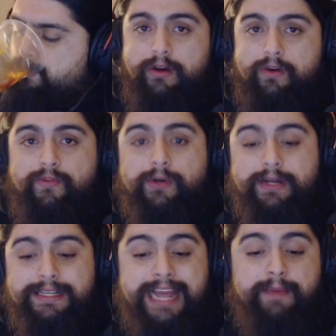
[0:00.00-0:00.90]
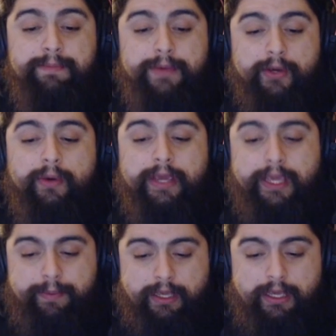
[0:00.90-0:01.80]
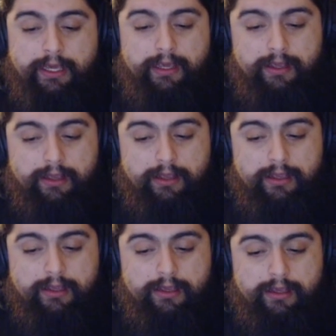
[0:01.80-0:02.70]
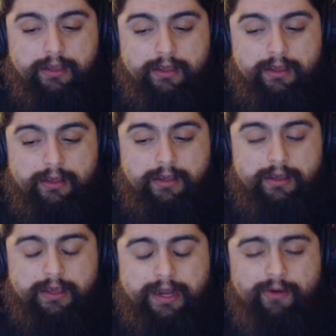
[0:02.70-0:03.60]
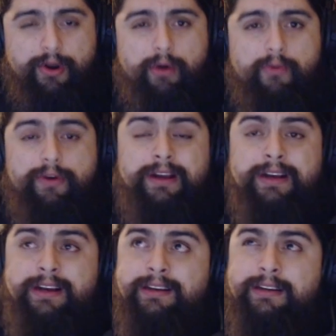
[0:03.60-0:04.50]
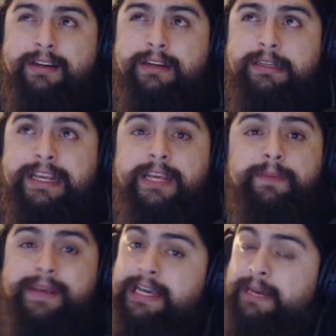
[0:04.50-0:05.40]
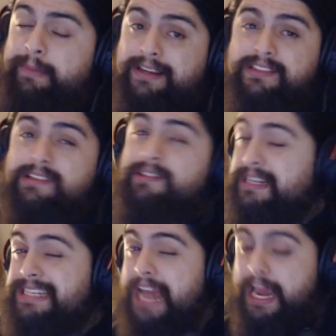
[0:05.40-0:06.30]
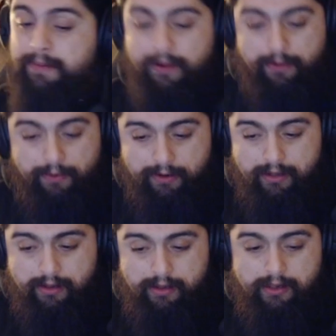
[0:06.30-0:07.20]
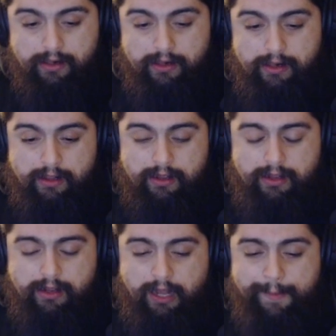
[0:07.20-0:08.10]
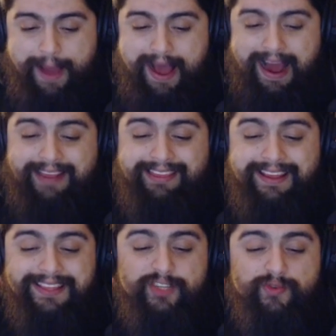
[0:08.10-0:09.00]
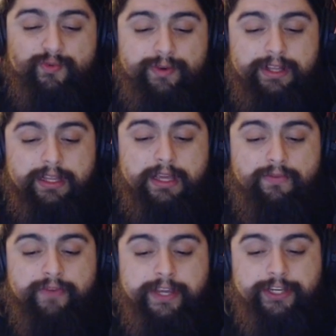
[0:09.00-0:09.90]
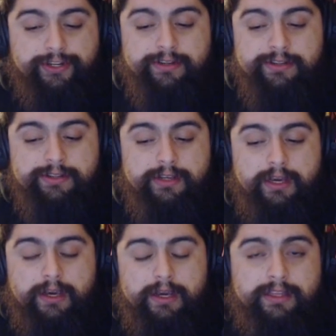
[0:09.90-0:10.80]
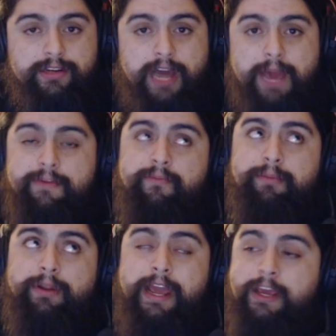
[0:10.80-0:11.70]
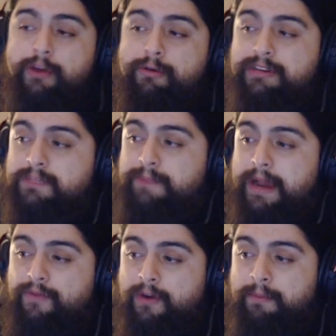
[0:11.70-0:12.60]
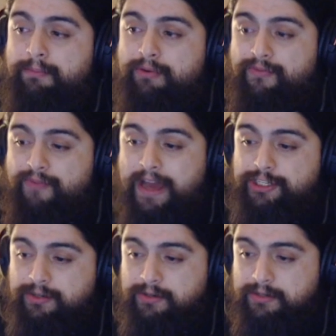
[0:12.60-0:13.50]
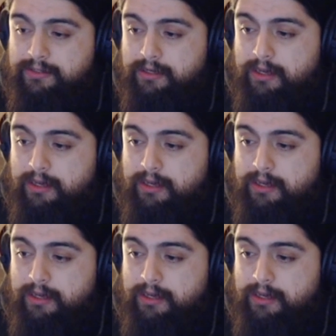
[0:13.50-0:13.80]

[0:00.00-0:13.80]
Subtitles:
For a debut EP, and I don't know if an EP can be considered a debut. I think this really features the type of playing you'd expect from professionals,